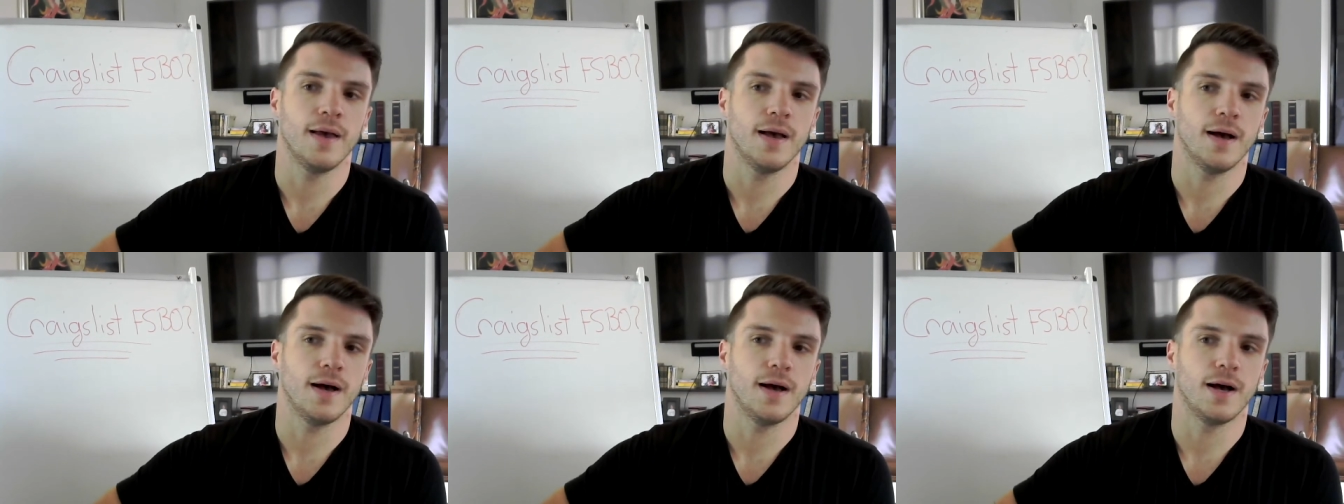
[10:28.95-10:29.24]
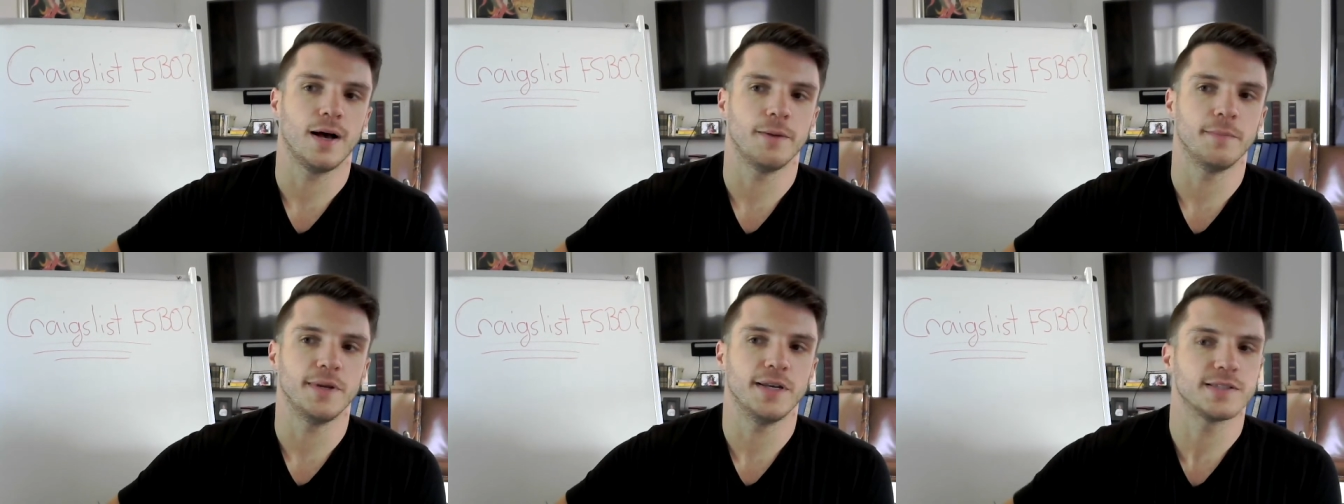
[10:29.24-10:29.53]

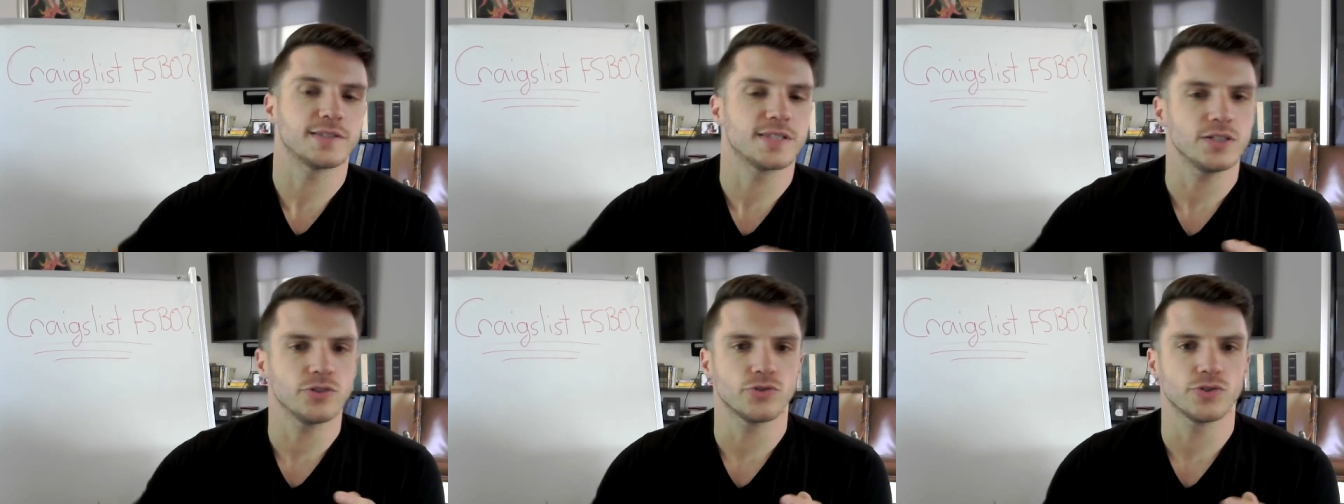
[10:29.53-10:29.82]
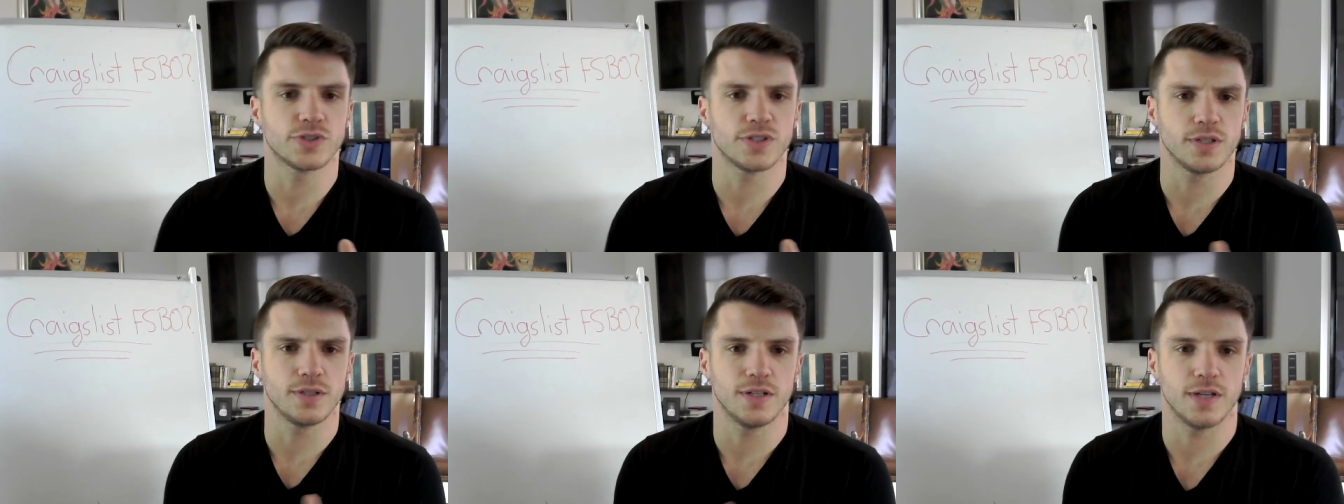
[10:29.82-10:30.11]
um, and it's
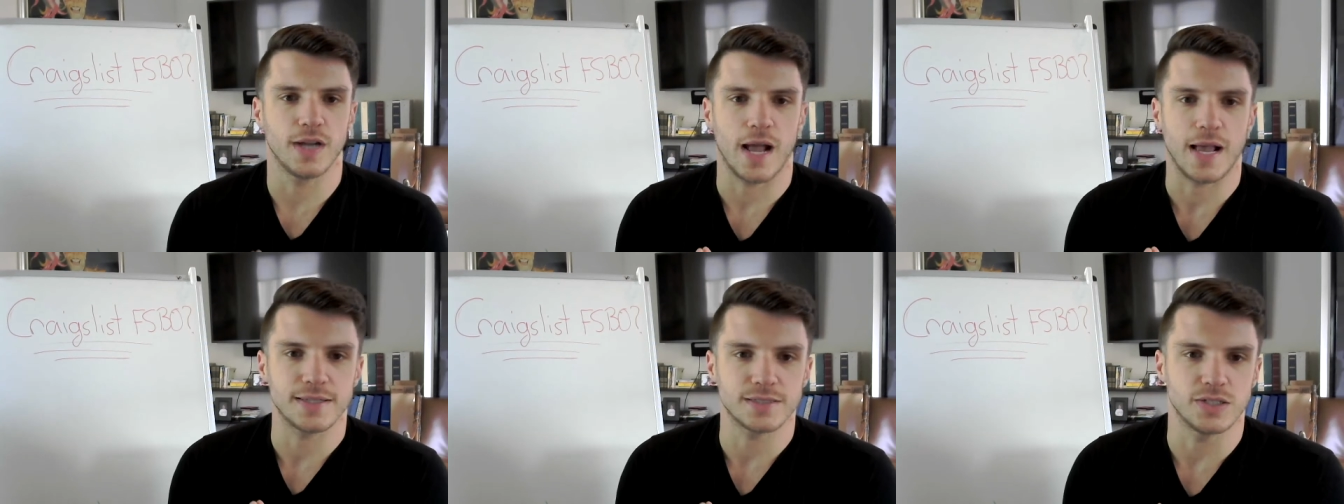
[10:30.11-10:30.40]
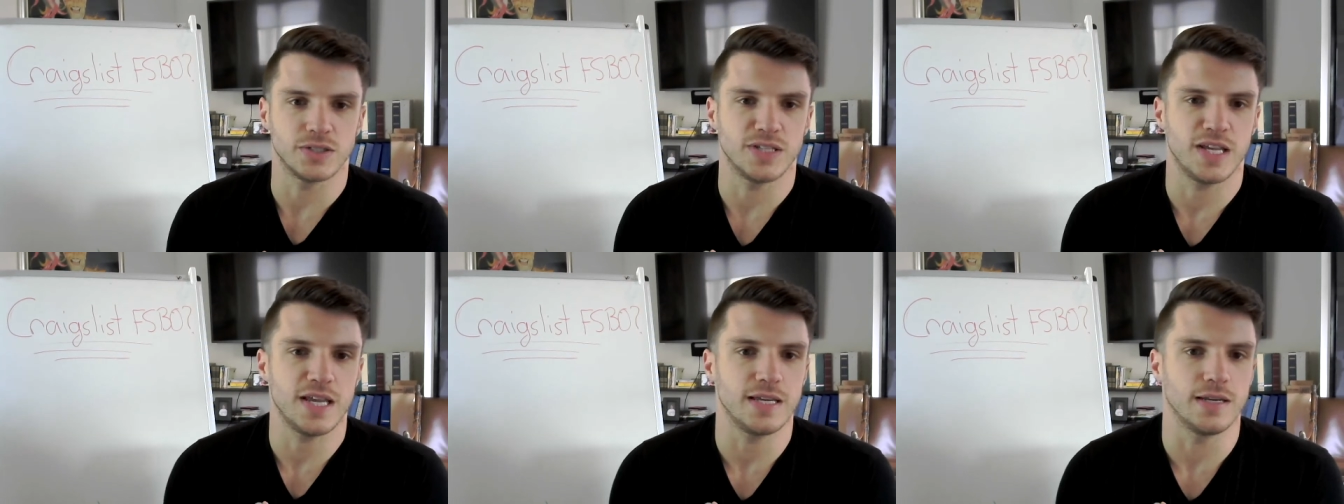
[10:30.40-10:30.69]
interesting that it
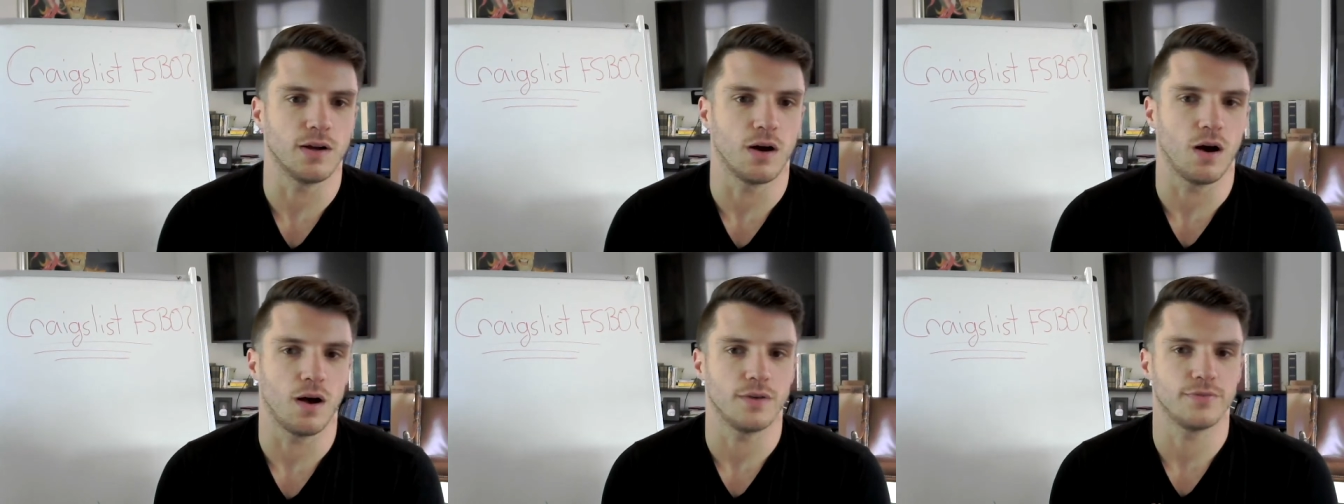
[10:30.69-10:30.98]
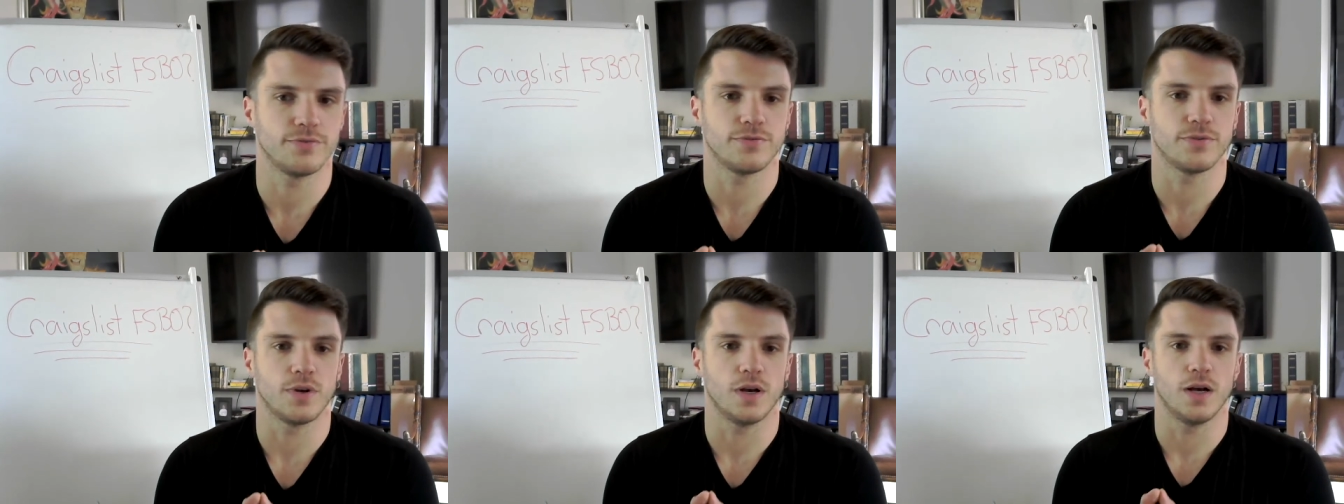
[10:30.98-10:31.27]
hasn't taken off
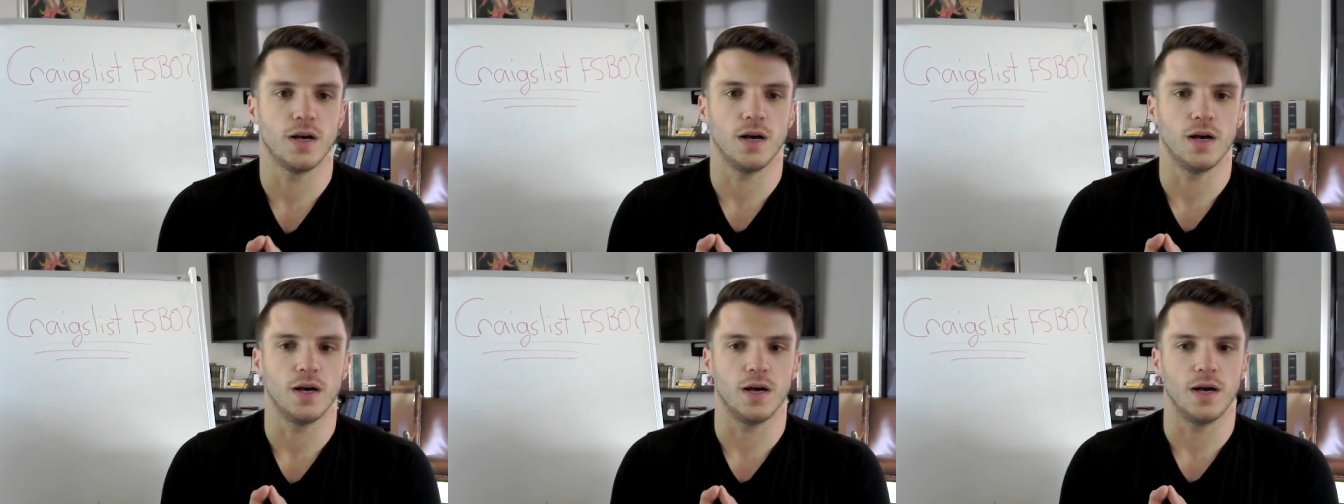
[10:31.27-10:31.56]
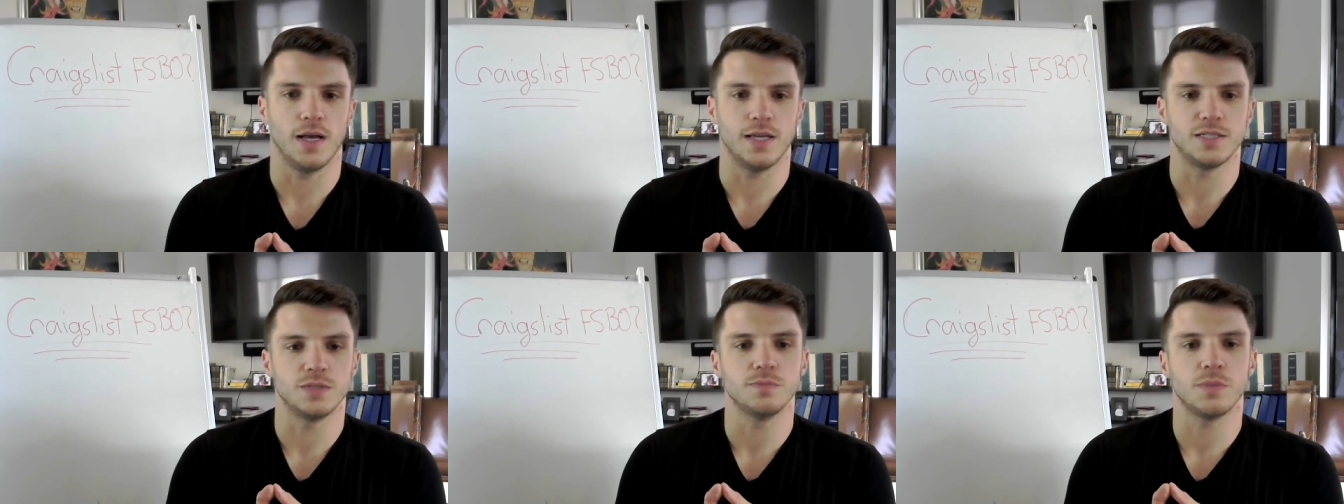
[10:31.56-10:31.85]
uh,
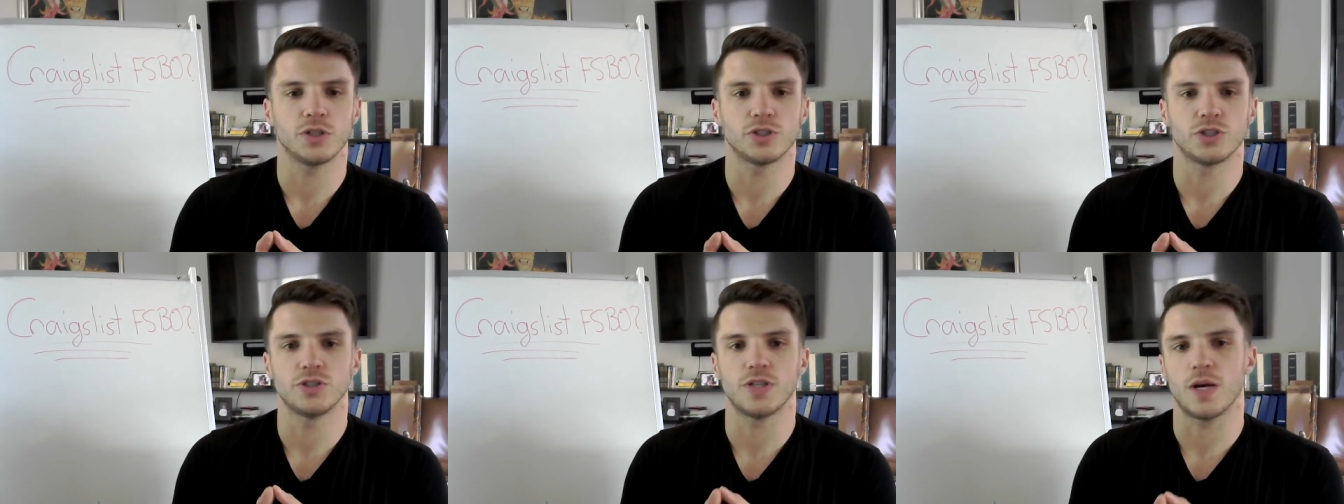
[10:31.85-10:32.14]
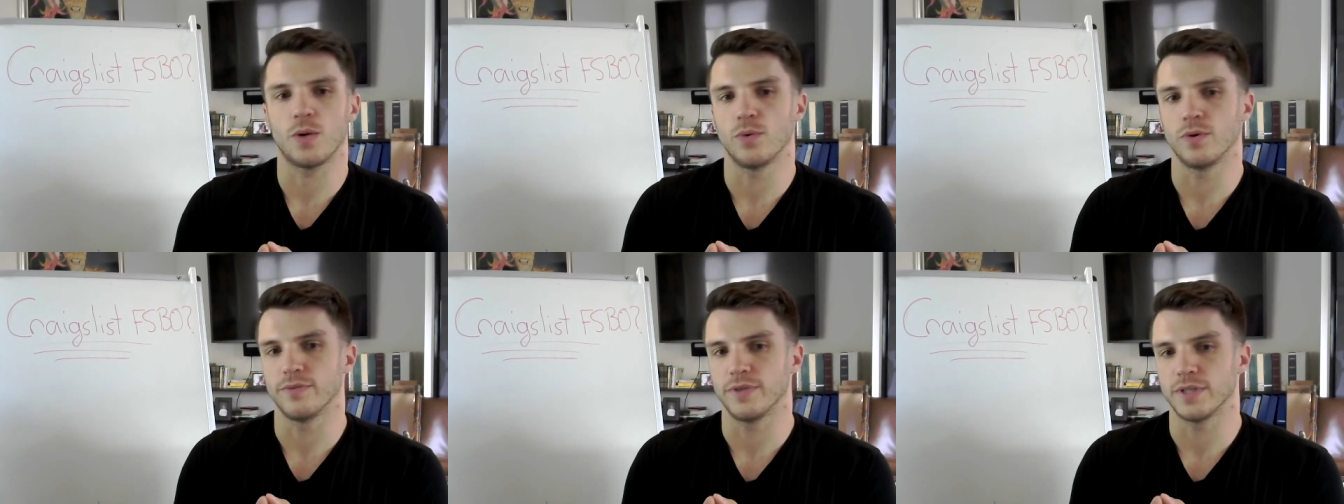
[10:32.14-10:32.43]
as much as I
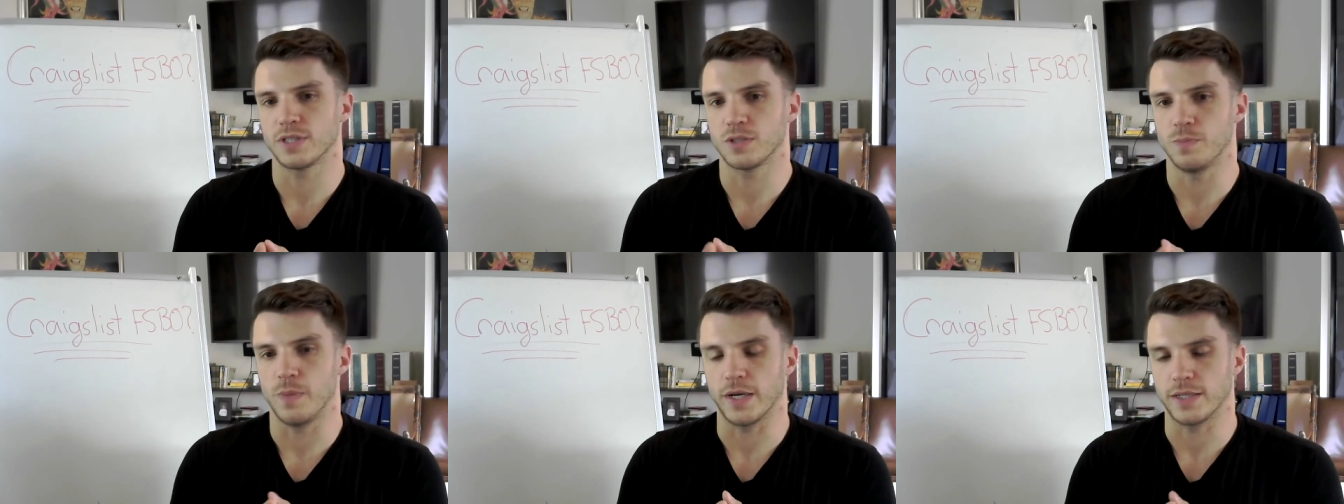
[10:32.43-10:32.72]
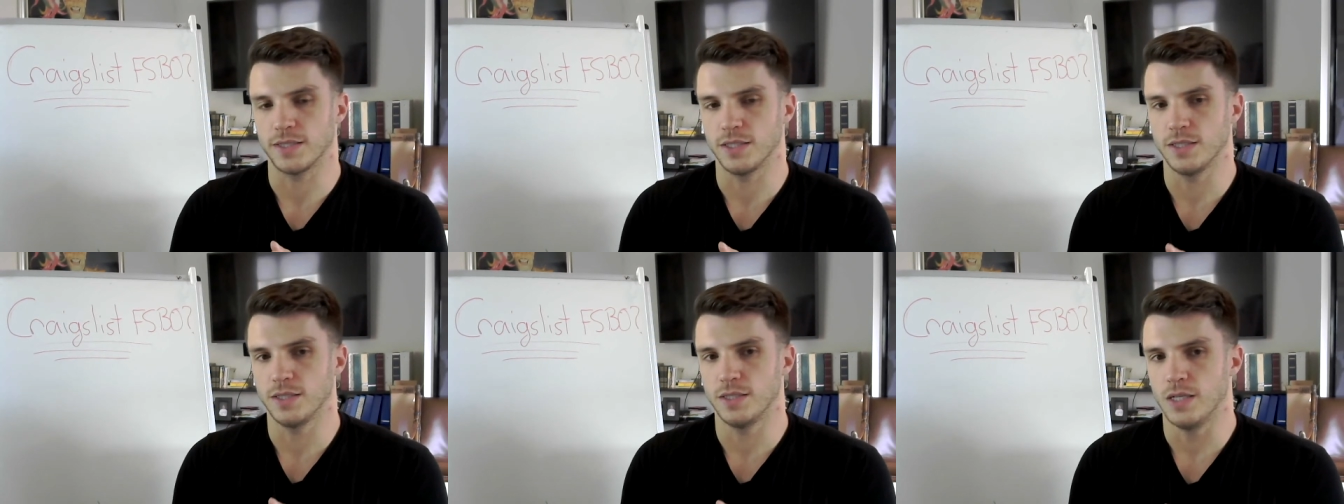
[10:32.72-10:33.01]
would have
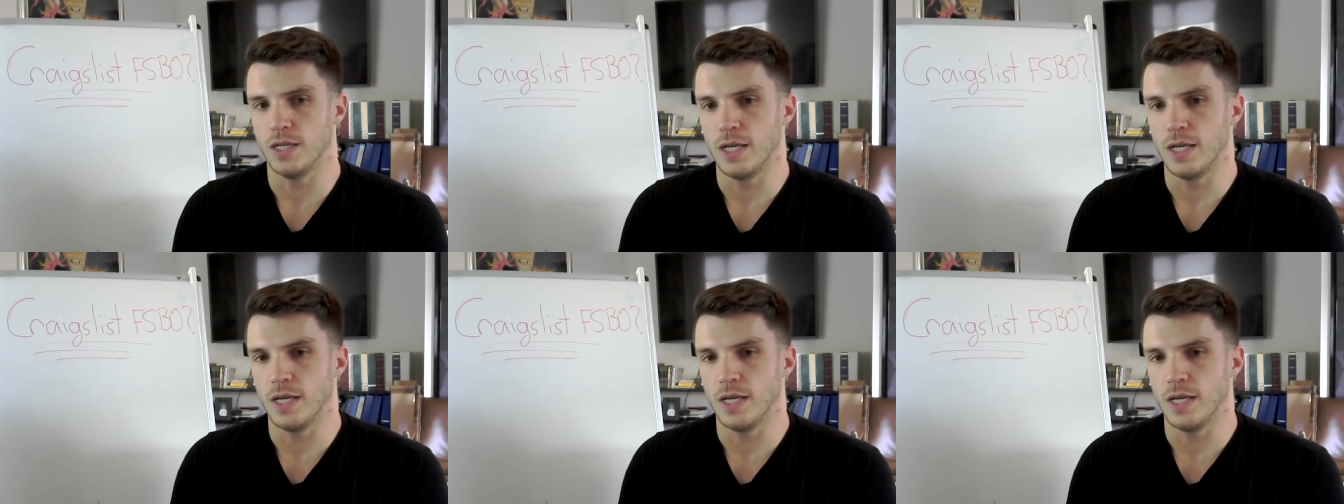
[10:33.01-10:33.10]
expected.